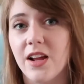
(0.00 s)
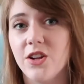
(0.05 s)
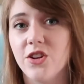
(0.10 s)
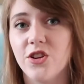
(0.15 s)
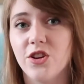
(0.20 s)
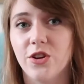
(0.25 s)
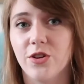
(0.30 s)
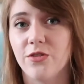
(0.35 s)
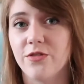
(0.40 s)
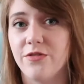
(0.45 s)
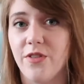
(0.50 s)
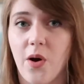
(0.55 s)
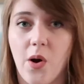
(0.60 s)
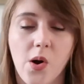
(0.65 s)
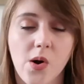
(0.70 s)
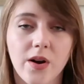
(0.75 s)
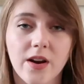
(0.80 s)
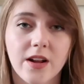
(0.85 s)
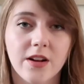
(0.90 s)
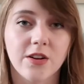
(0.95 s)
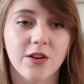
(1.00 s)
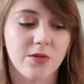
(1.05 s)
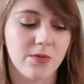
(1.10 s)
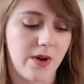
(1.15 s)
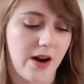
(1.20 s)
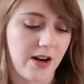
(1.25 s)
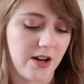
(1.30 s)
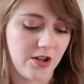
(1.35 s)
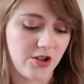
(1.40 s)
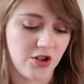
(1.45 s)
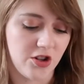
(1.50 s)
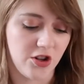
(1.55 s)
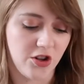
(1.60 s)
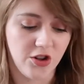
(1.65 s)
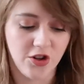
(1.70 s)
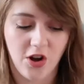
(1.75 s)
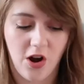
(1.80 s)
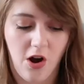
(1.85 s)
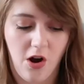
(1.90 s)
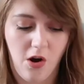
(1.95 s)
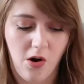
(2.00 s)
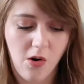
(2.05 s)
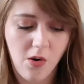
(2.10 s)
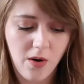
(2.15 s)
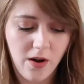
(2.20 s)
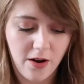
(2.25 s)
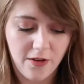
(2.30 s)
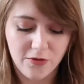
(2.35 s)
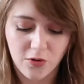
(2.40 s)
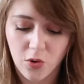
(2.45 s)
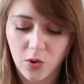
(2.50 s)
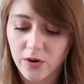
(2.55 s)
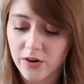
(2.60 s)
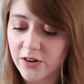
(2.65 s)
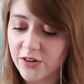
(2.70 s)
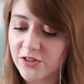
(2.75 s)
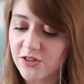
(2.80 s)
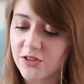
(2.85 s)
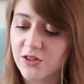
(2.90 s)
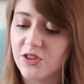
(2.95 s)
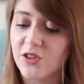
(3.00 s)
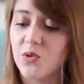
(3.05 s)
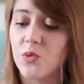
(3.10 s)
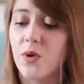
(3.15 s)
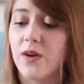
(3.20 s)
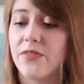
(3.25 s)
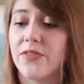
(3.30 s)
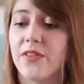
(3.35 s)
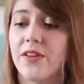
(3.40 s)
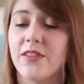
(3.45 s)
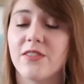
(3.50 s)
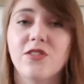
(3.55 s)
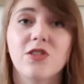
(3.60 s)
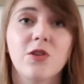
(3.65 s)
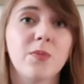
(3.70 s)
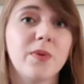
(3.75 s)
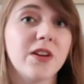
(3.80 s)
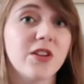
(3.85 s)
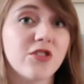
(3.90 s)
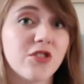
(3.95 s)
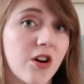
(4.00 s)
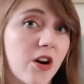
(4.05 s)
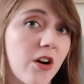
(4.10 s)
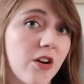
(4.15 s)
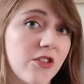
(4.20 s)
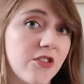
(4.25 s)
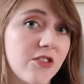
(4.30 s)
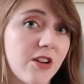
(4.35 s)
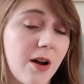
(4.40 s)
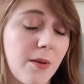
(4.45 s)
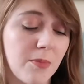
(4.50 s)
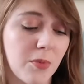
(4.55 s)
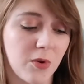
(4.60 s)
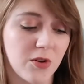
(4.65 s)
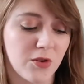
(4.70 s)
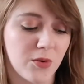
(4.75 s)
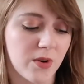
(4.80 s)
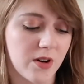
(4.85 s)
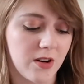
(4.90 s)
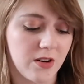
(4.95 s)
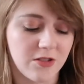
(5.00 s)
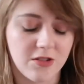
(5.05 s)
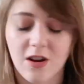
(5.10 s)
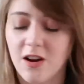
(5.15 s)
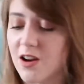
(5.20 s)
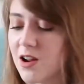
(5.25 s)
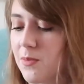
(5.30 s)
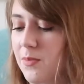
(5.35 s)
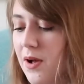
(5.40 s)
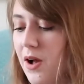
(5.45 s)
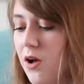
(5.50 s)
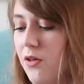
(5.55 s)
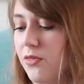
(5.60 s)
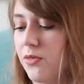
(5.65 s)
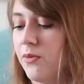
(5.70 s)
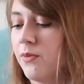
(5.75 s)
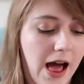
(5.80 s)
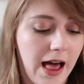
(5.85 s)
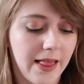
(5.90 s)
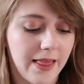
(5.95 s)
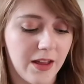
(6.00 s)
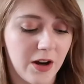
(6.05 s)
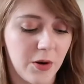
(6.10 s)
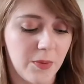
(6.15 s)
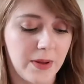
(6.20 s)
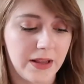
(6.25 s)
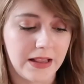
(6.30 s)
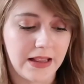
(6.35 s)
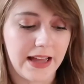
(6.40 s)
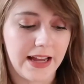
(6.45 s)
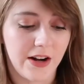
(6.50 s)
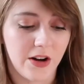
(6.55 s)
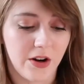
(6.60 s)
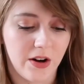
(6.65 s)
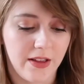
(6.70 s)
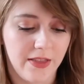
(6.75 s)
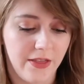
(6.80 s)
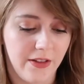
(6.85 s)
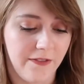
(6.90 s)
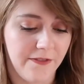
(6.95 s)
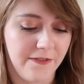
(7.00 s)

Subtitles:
into your phone and you're ready to go. Of course, you want this to be charged up, which we're gonna talk about a little bit later in the